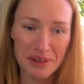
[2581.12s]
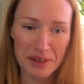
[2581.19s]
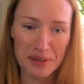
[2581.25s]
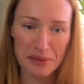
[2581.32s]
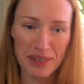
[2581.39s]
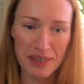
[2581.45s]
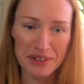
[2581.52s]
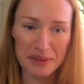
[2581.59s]
I
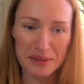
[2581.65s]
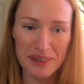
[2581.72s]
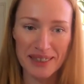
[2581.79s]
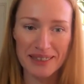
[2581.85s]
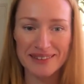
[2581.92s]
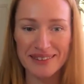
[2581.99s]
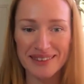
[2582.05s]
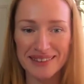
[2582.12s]

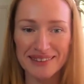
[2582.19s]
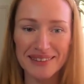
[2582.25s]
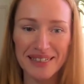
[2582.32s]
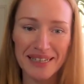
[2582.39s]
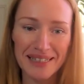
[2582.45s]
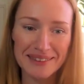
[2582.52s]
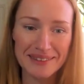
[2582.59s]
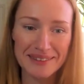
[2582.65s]
graduated,
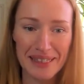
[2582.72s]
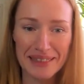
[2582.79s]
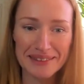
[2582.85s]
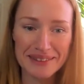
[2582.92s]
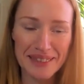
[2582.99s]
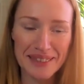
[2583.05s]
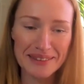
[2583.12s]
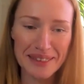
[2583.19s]
and
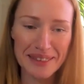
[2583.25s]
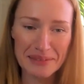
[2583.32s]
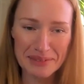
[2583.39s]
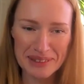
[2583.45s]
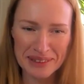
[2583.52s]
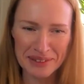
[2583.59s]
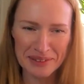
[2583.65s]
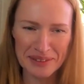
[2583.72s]
I'm
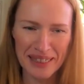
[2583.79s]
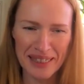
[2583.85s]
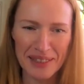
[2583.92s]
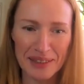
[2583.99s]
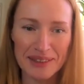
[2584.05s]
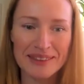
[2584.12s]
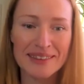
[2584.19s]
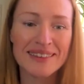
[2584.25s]
still
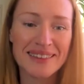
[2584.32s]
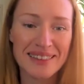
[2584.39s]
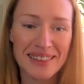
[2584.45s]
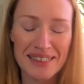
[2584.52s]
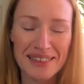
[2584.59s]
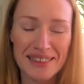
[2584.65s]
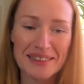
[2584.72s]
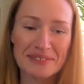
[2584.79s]
there
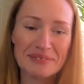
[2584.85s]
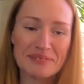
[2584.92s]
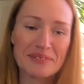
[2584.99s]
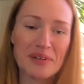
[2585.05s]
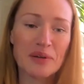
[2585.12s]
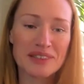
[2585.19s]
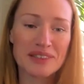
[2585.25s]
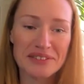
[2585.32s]
on
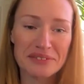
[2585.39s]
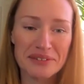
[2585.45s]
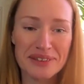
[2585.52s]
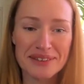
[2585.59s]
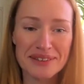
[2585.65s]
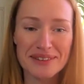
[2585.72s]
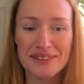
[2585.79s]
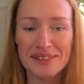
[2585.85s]
a
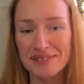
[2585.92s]
different